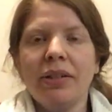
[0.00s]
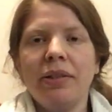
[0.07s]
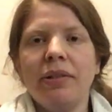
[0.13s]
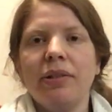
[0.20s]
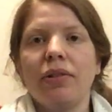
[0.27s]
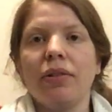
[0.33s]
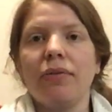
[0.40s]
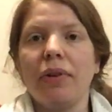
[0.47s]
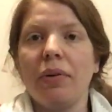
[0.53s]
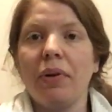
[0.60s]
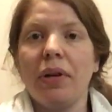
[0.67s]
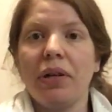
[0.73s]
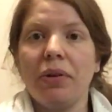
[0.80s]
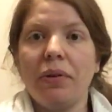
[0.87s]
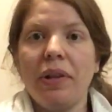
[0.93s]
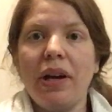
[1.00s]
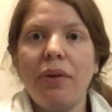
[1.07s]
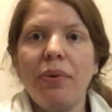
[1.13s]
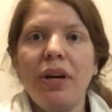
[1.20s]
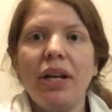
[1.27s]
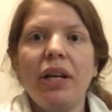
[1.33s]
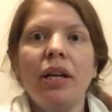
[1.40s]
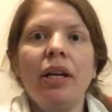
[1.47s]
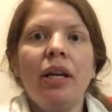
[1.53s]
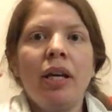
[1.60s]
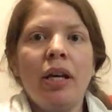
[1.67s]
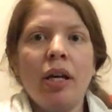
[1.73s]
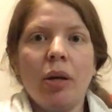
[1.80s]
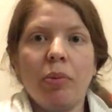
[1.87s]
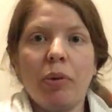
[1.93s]
So if I wanna go that way,
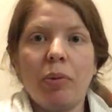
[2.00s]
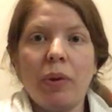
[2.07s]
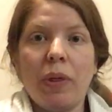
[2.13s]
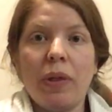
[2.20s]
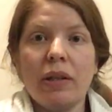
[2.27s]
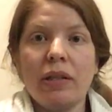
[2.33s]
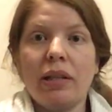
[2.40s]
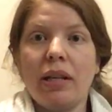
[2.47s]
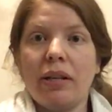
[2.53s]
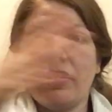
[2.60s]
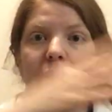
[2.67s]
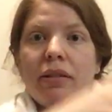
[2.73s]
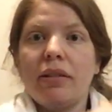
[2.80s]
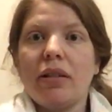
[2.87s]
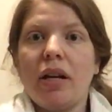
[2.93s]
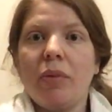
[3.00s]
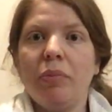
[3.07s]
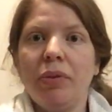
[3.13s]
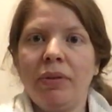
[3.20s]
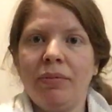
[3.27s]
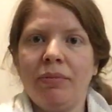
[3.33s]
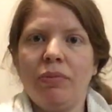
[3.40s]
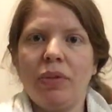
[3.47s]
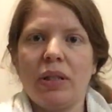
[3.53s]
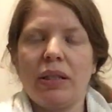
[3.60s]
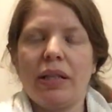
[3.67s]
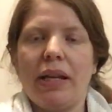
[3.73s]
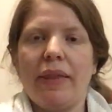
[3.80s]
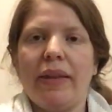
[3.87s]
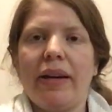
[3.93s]
I'm gonna put this hand on the top, just
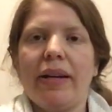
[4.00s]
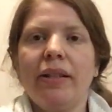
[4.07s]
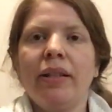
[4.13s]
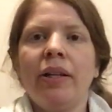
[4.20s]
like that.